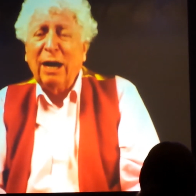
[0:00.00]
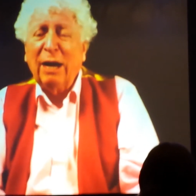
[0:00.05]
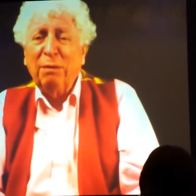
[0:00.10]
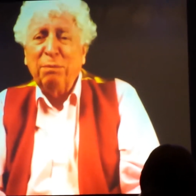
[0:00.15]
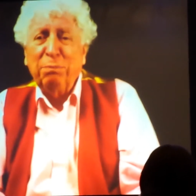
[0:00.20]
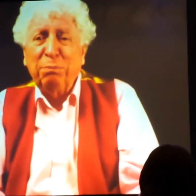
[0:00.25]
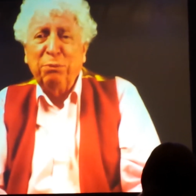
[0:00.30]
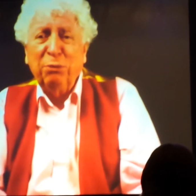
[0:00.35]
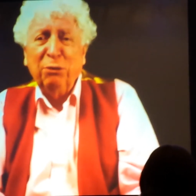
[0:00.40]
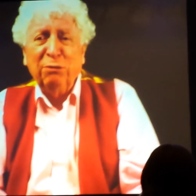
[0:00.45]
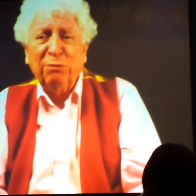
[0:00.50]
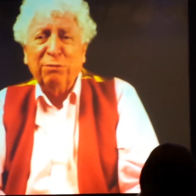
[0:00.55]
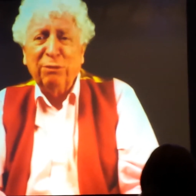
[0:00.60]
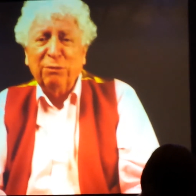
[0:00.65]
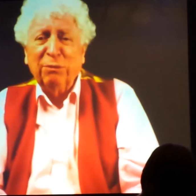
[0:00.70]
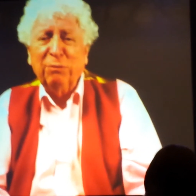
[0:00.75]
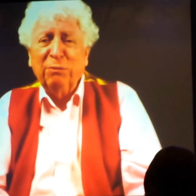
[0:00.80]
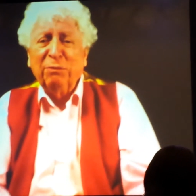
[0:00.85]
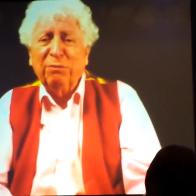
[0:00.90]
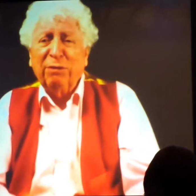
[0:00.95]

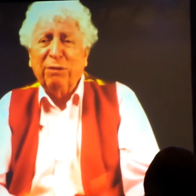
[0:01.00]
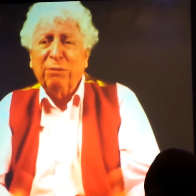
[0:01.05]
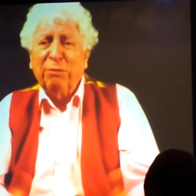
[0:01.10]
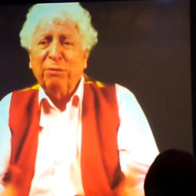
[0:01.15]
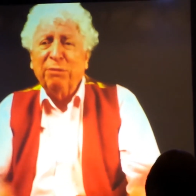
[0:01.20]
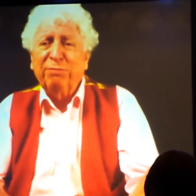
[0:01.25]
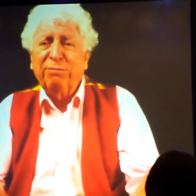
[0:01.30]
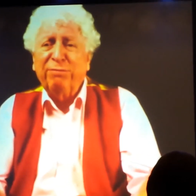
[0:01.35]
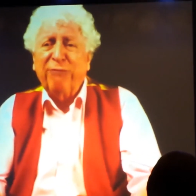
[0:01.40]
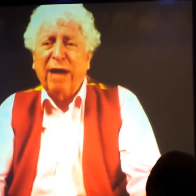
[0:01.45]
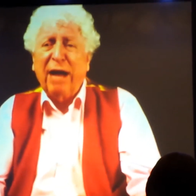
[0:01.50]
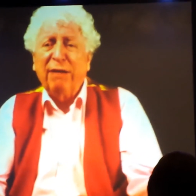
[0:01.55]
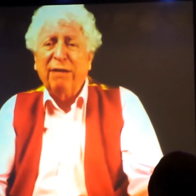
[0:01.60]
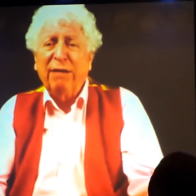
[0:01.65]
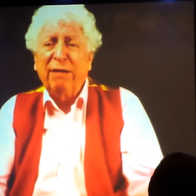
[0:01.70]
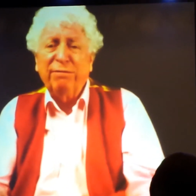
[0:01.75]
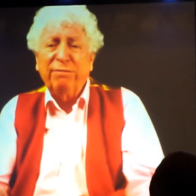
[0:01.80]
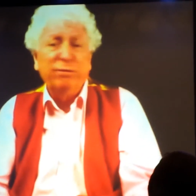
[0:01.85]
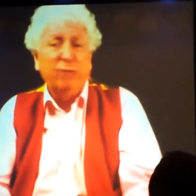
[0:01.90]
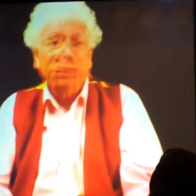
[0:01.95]
approval from the
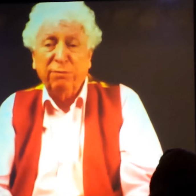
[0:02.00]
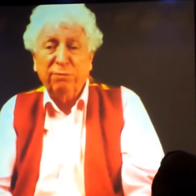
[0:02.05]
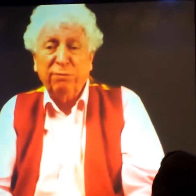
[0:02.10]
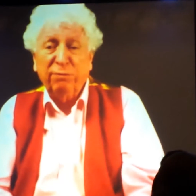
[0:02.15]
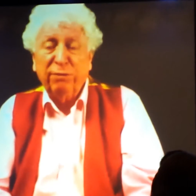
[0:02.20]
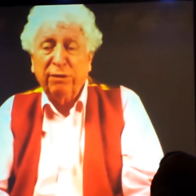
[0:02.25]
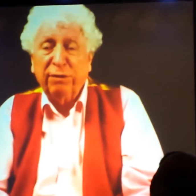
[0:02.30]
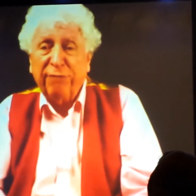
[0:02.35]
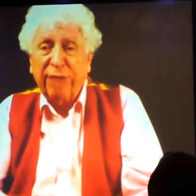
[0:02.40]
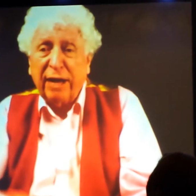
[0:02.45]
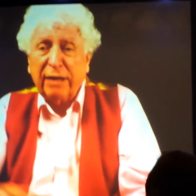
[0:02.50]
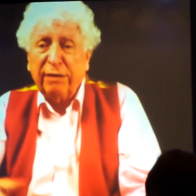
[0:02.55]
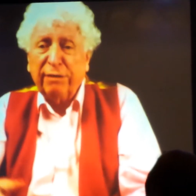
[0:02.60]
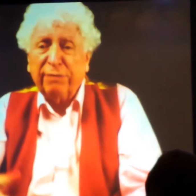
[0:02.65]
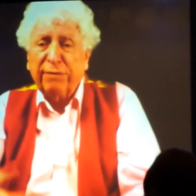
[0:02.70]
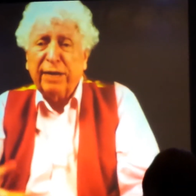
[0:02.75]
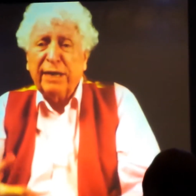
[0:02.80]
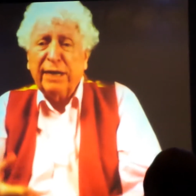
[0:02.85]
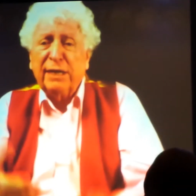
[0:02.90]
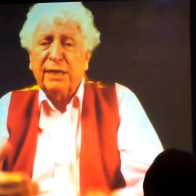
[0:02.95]
fact, you know, from the fact
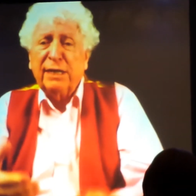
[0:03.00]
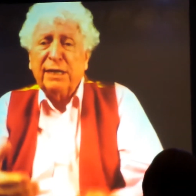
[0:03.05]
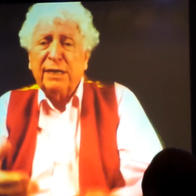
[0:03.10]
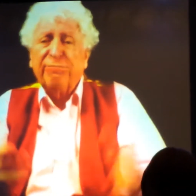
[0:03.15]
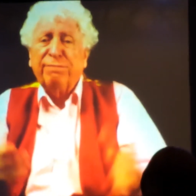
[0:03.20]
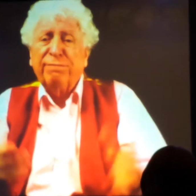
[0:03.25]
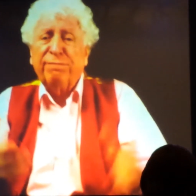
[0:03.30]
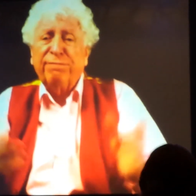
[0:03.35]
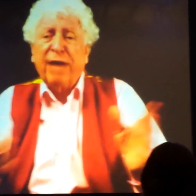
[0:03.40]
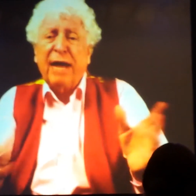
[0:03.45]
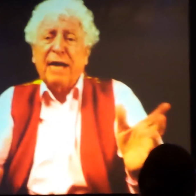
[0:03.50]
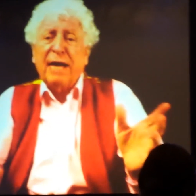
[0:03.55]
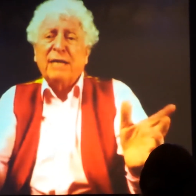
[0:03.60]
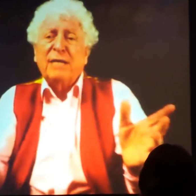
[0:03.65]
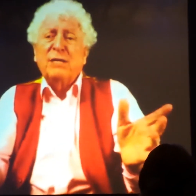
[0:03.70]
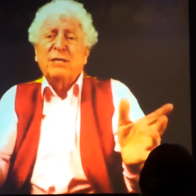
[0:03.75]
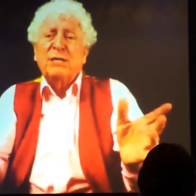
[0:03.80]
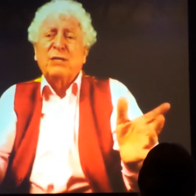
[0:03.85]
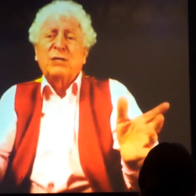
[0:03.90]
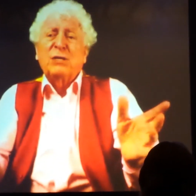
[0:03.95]
that it is the
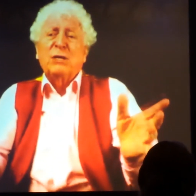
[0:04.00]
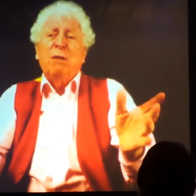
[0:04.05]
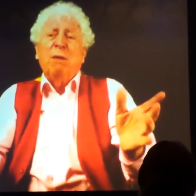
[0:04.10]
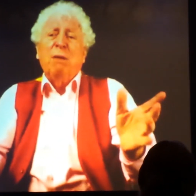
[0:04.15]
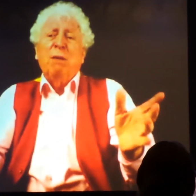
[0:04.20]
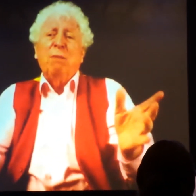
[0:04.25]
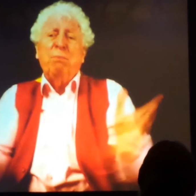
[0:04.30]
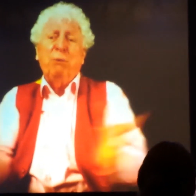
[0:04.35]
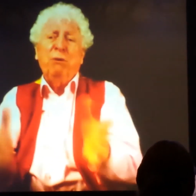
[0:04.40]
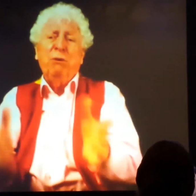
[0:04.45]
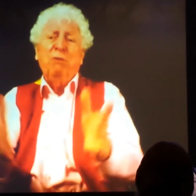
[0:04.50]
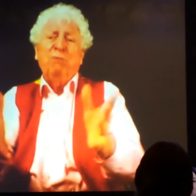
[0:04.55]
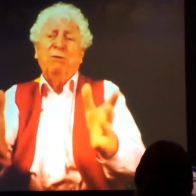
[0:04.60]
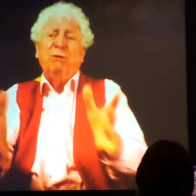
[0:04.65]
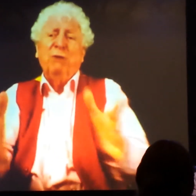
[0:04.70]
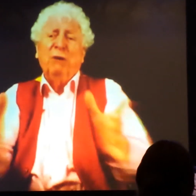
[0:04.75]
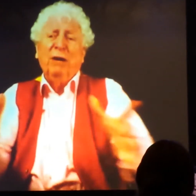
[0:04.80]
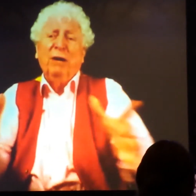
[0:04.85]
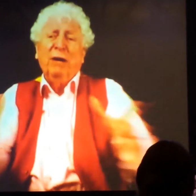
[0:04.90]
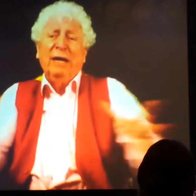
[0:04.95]
fans'
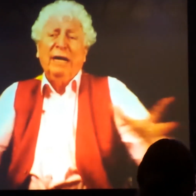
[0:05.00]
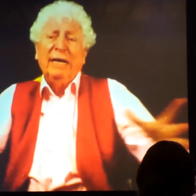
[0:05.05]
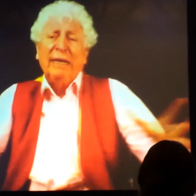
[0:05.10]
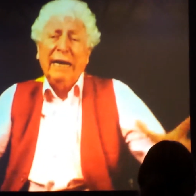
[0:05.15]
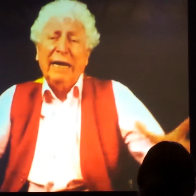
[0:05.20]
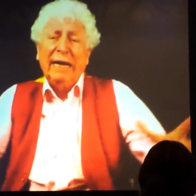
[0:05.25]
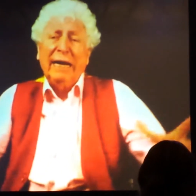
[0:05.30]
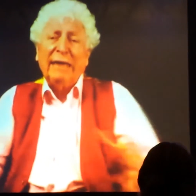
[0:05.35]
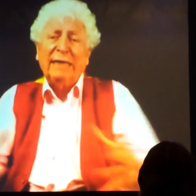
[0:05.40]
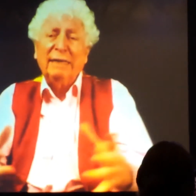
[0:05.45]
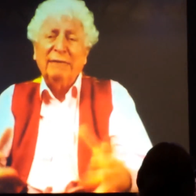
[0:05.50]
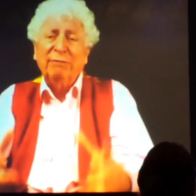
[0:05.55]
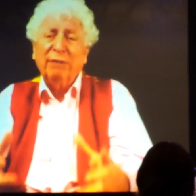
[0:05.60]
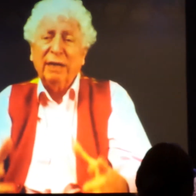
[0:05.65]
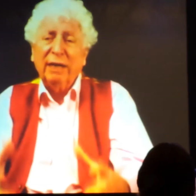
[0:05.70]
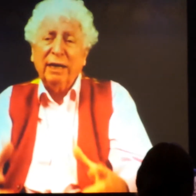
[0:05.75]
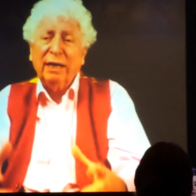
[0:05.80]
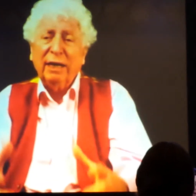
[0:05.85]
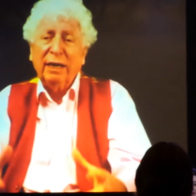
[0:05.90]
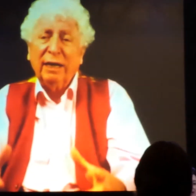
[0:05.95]
approval
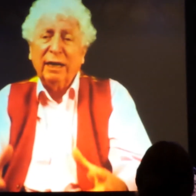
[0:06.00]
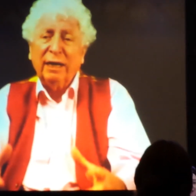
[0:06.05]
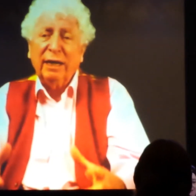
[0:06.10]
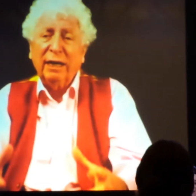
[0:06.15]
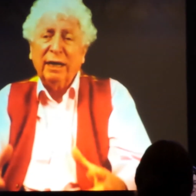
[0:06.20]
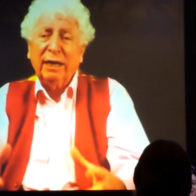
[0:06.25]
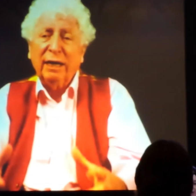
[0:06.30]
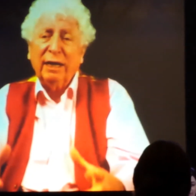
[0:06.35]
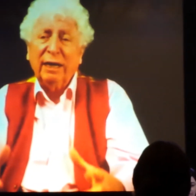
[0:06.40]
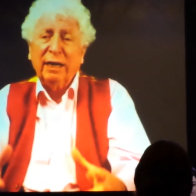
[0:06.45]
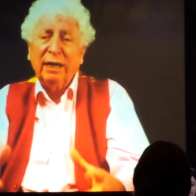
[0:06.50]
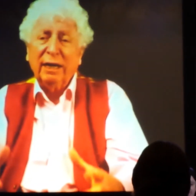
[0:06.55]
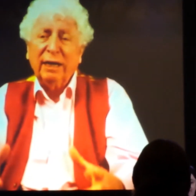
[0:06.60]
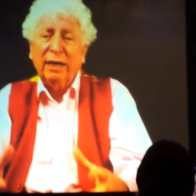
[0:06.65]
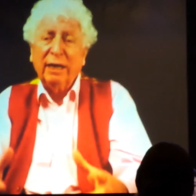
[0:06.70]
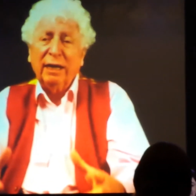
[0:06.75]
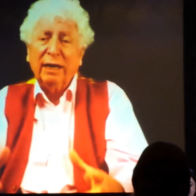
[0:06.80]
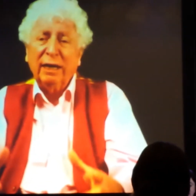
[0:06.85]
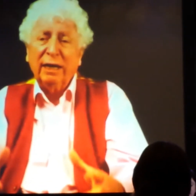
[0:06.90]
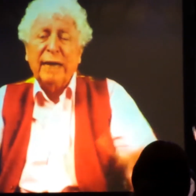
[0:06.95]
collectively which
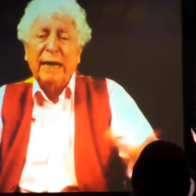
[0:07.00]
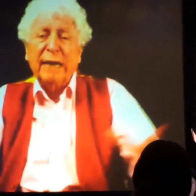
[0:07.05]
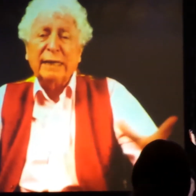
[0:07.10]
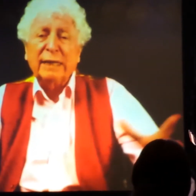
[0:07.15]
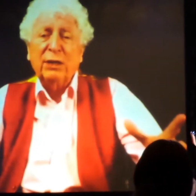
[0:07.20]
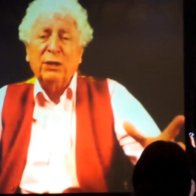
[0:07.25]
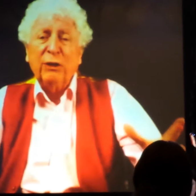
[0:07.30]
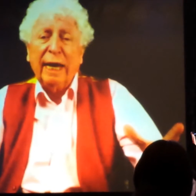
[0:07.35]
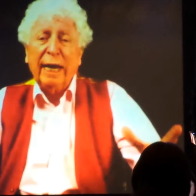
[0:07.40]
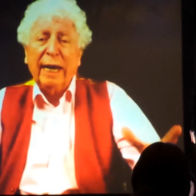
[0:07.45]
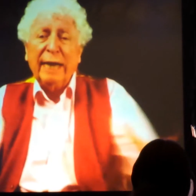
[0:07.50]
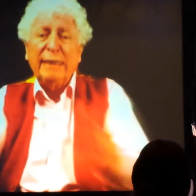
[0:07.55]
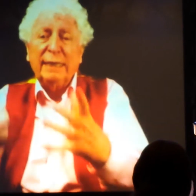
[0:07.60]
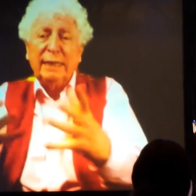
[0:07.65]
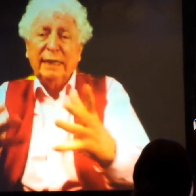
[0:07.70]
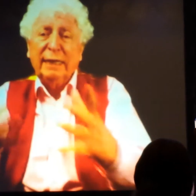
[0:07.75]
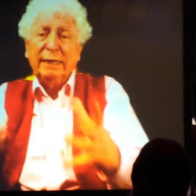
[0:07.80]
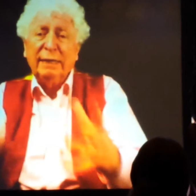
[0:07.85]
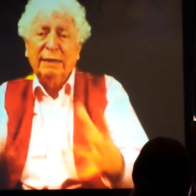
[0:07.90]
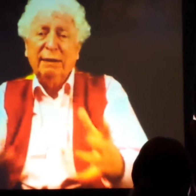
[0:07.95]
has
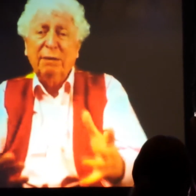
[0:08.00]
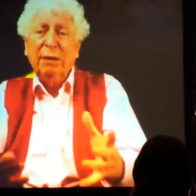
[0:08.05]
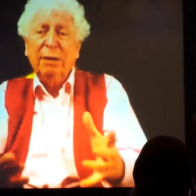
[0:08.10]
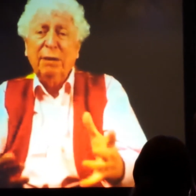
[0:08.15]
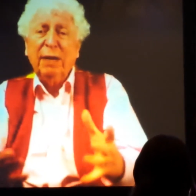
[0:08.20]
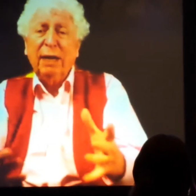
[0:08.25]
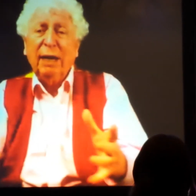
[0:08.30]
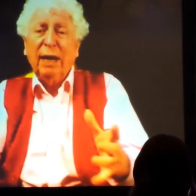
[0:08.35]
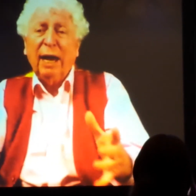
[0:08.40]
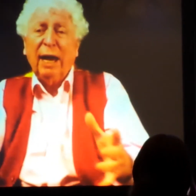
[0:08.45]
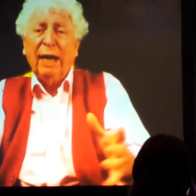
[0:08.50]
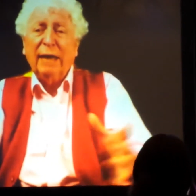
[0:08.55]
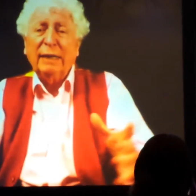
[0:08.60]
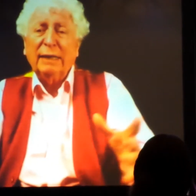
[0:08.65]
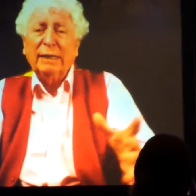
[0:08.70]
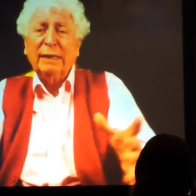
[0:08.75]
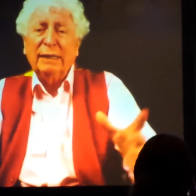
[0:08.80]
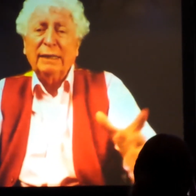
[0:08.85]
created me and